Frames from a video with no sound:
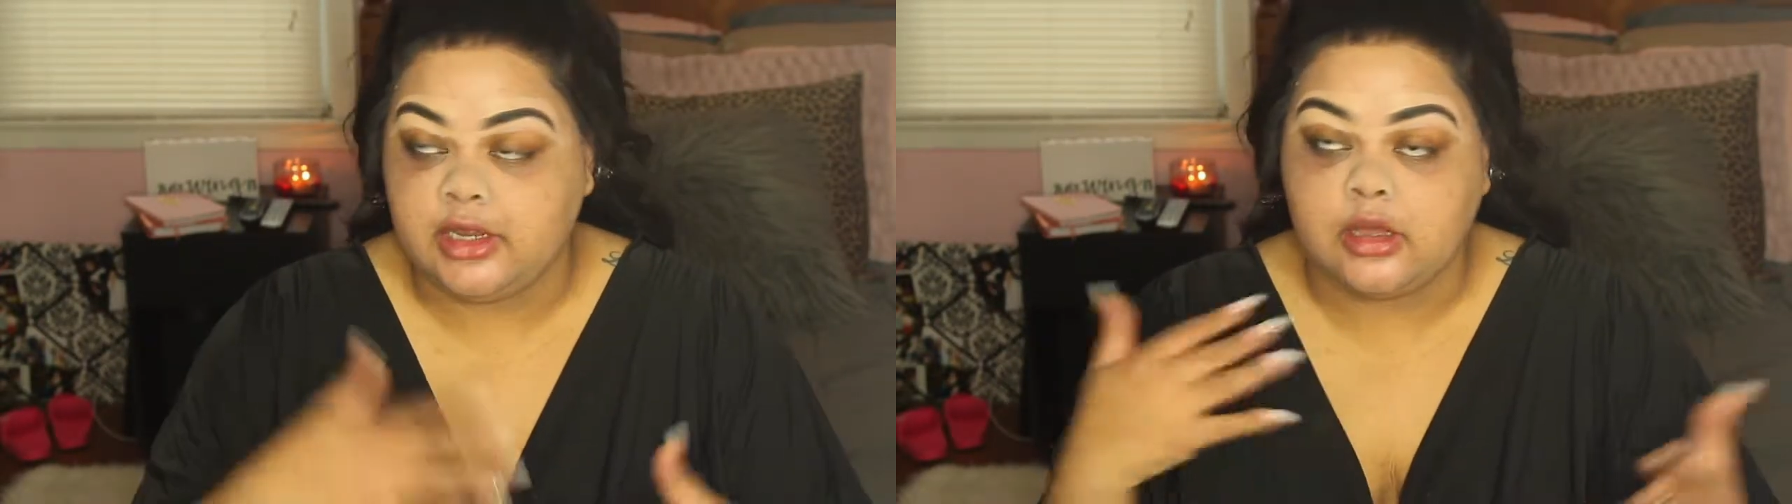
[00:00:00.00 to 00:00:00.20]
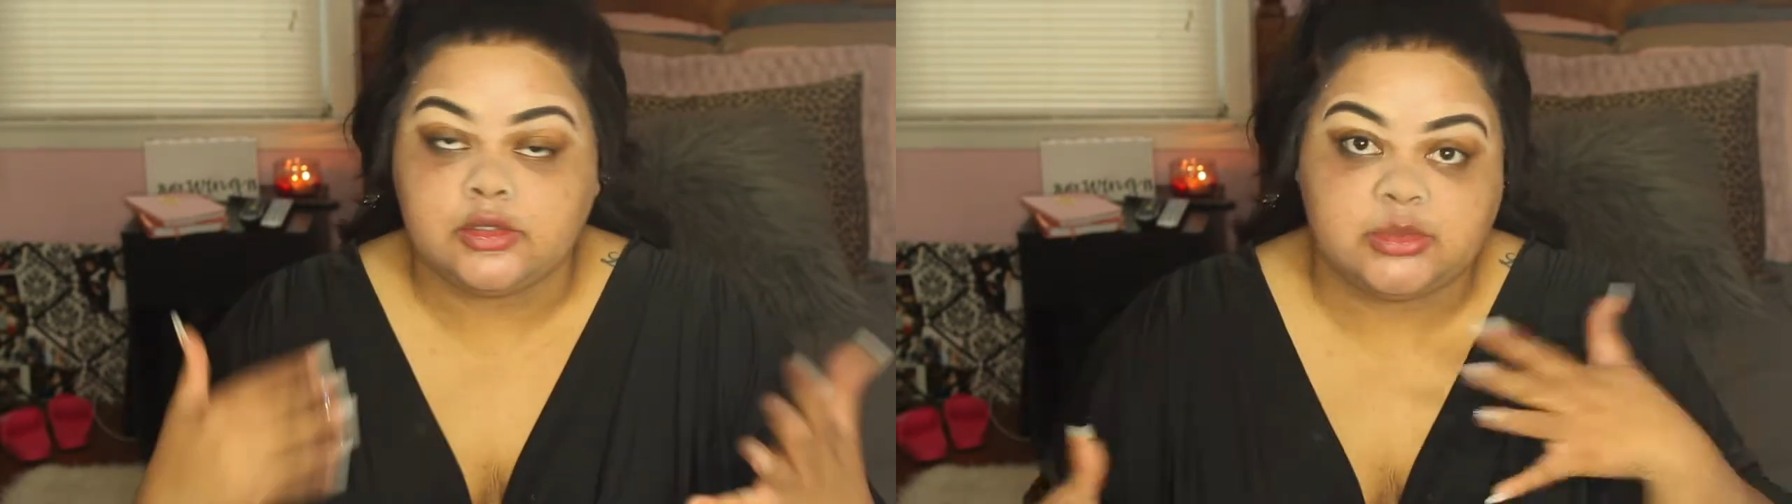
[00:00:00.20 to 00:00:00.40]

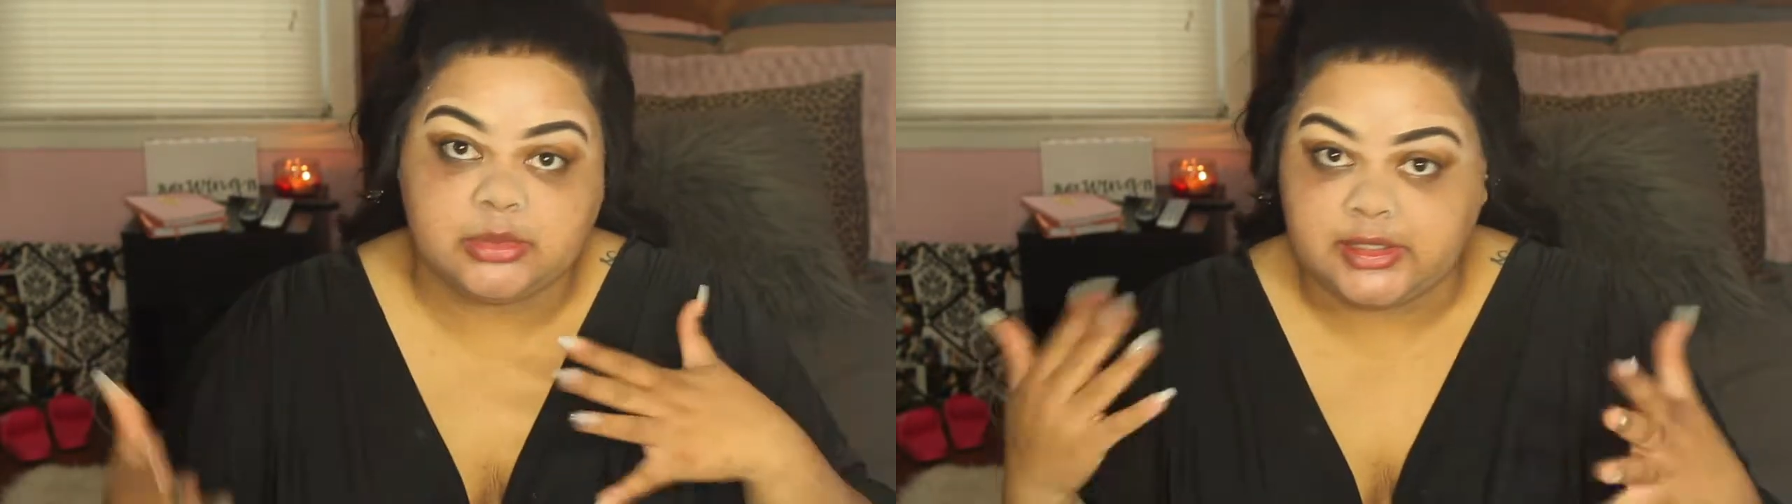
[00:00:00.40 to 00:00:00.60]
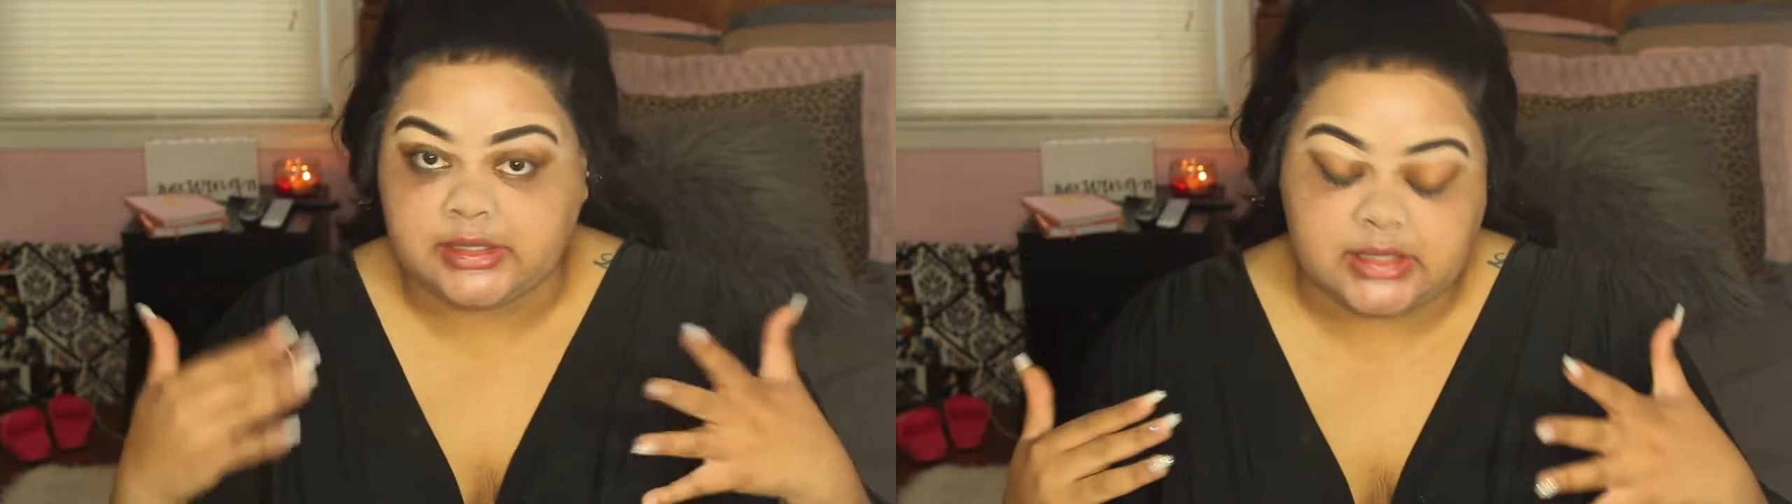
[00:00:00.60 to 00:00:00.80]
they all just
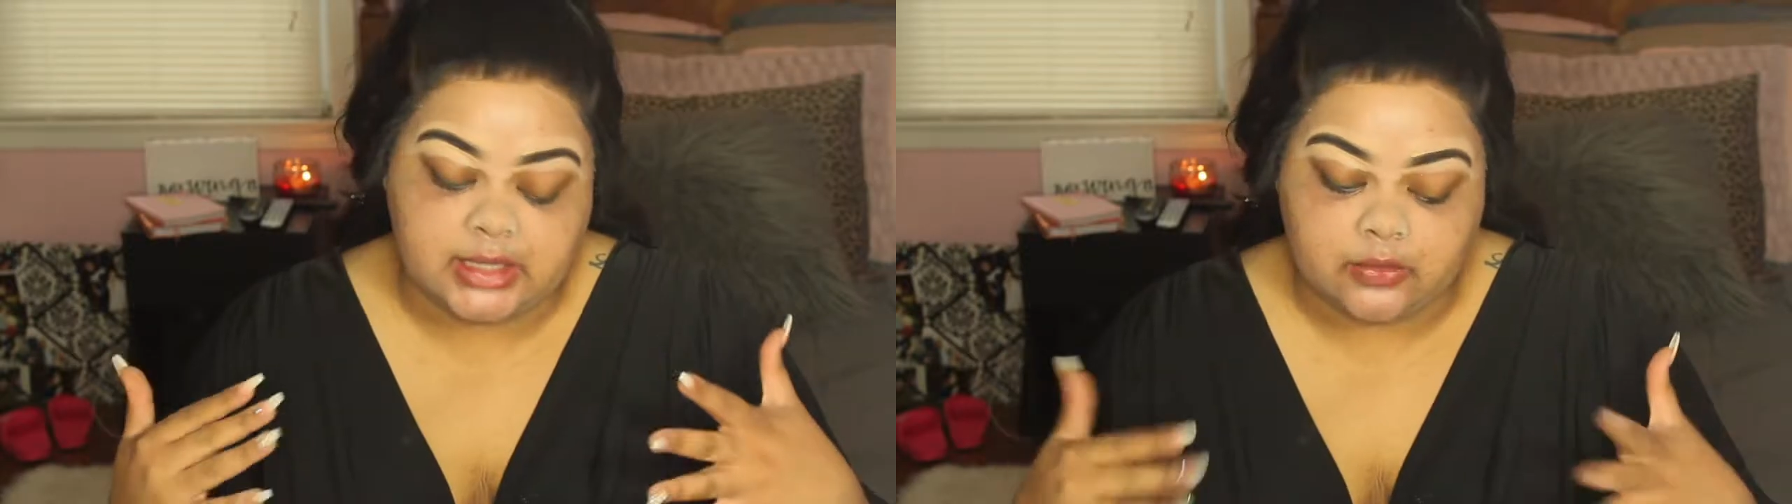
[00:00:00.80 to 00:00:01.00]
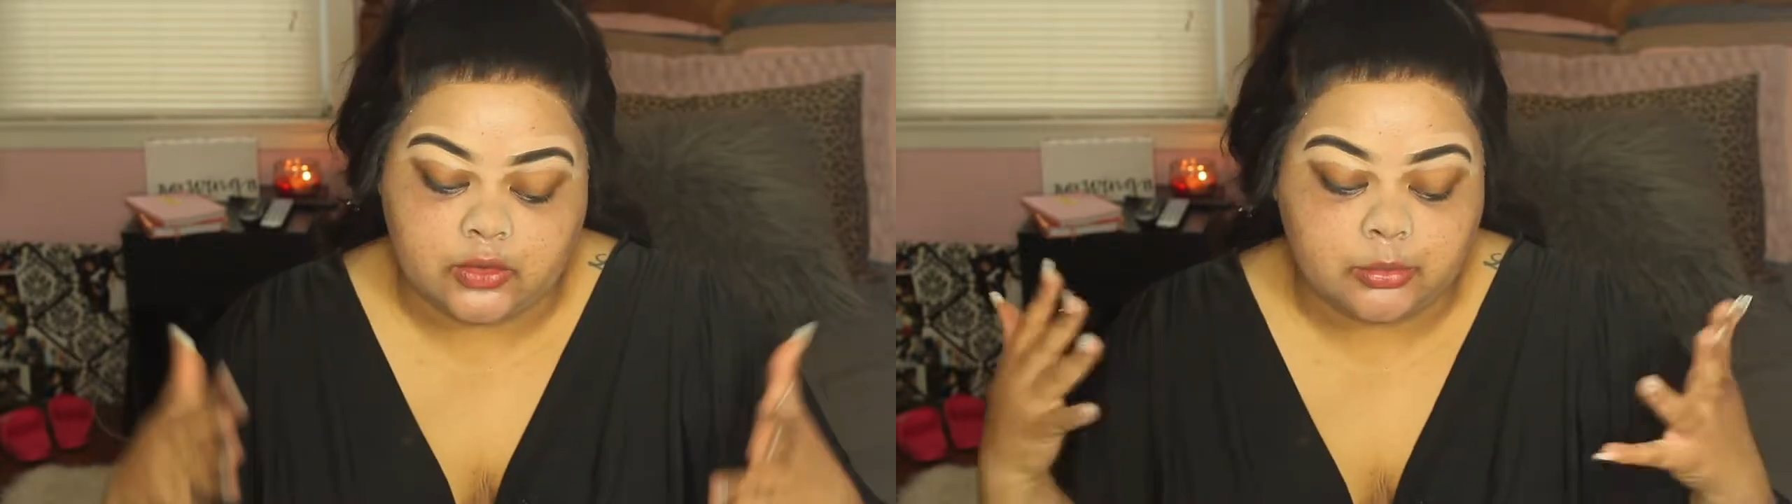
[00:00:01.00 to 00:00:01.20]
blend in
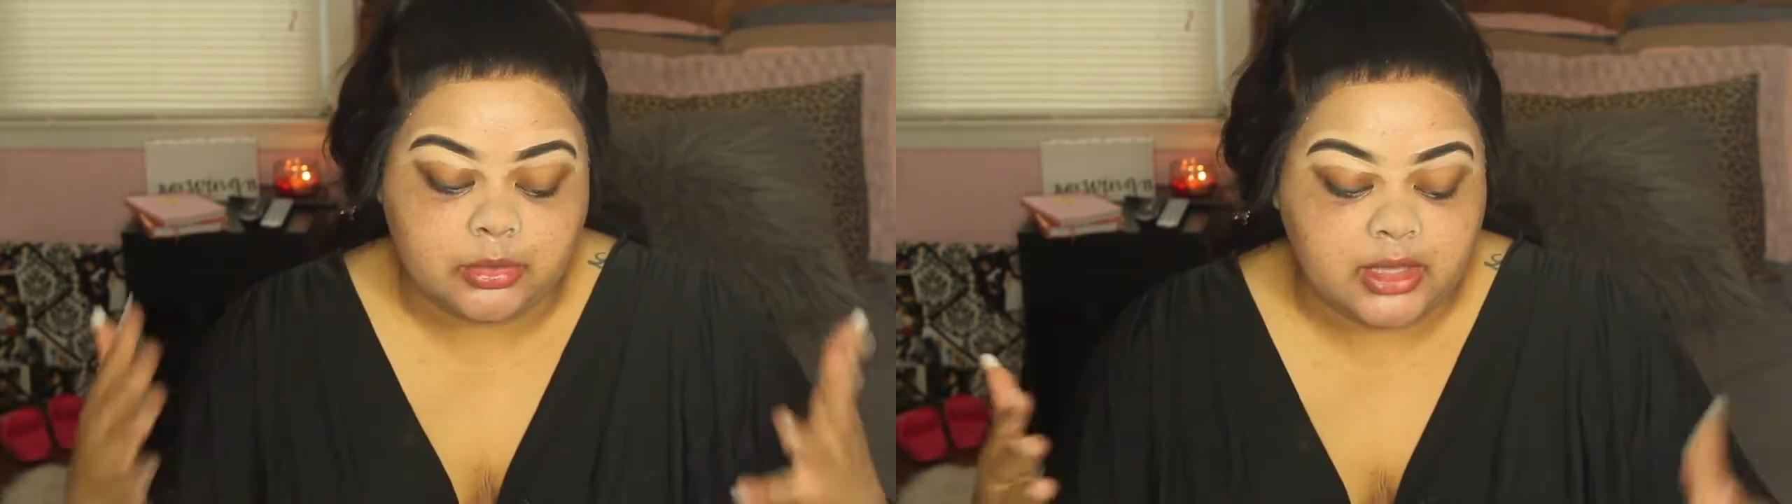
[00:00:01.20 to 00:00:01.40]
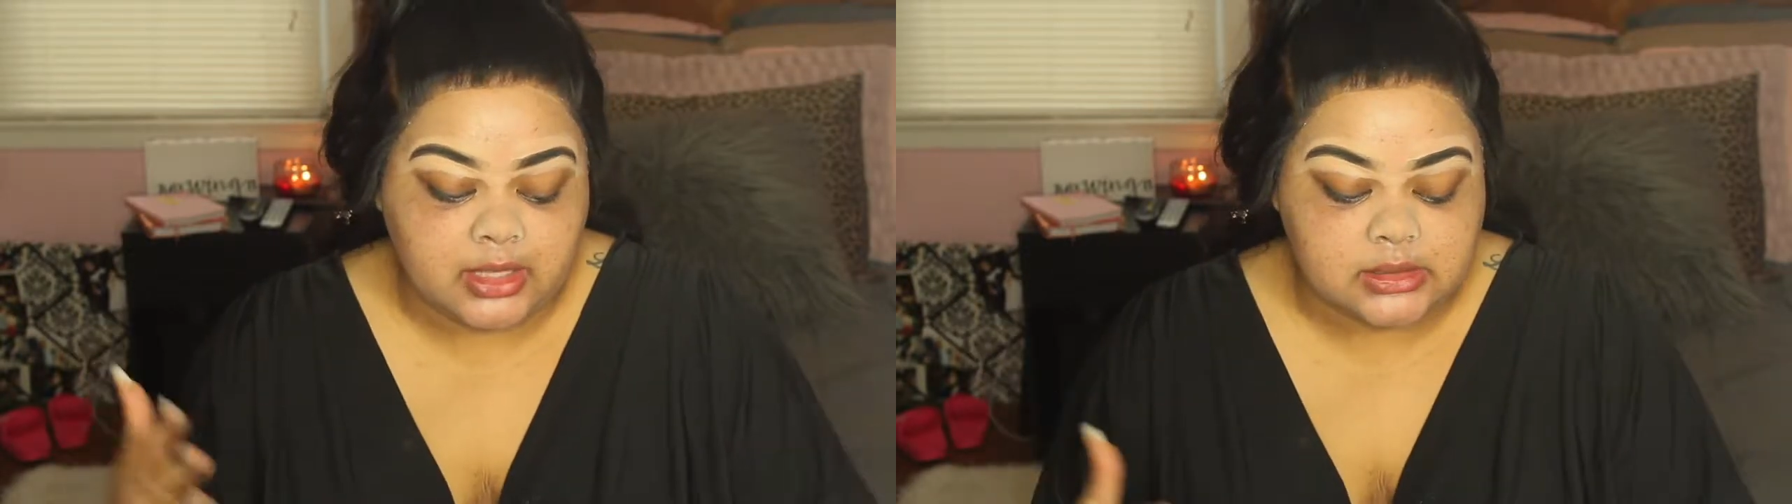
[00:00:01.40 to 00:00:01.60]
together.
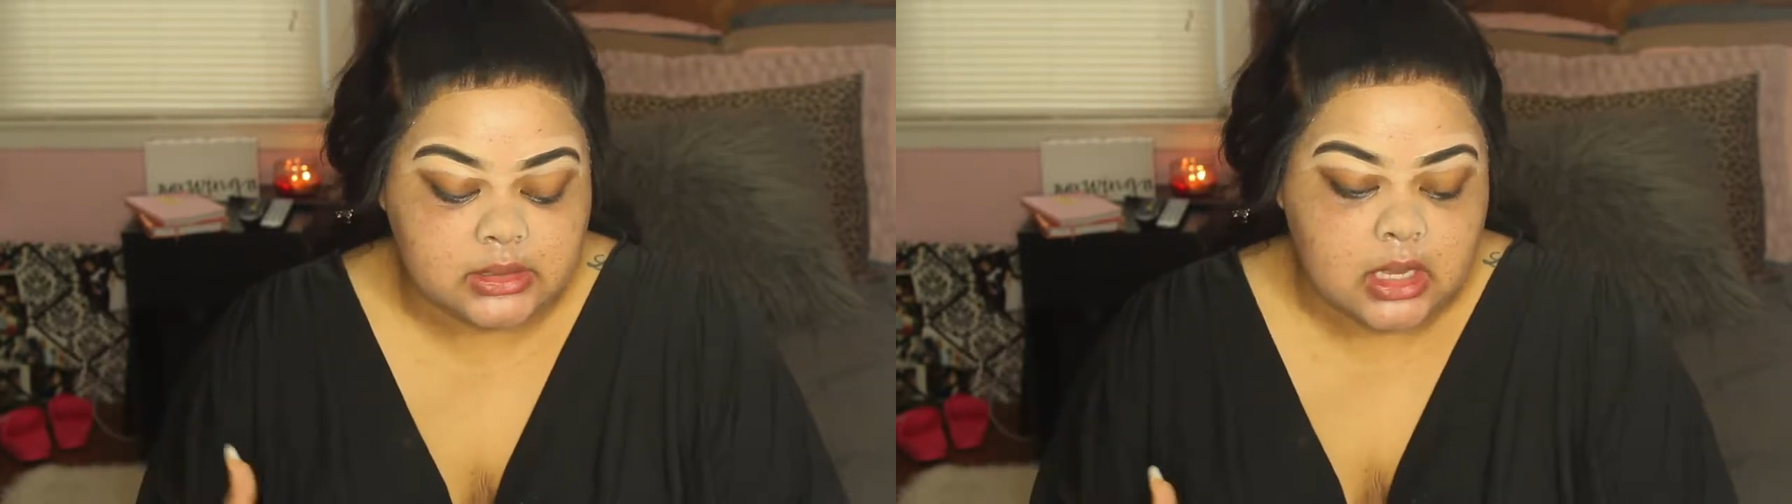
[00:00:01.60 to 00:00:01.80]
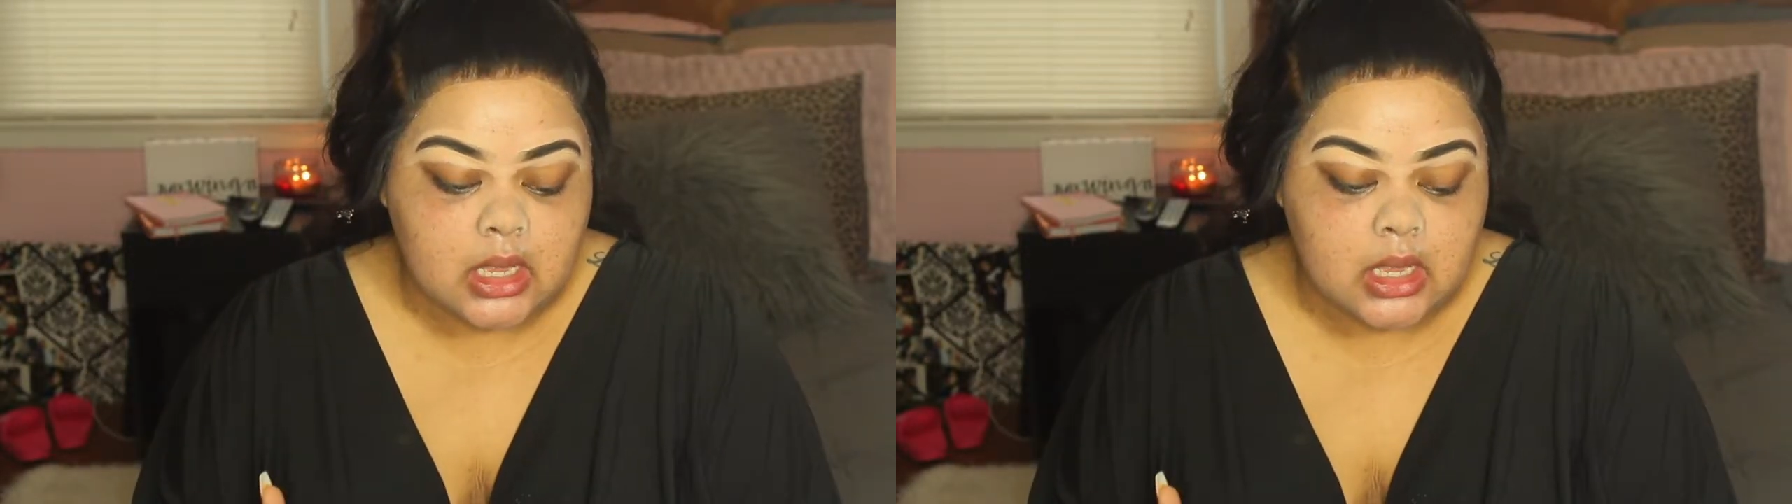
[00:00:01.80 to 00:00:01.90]
Plus,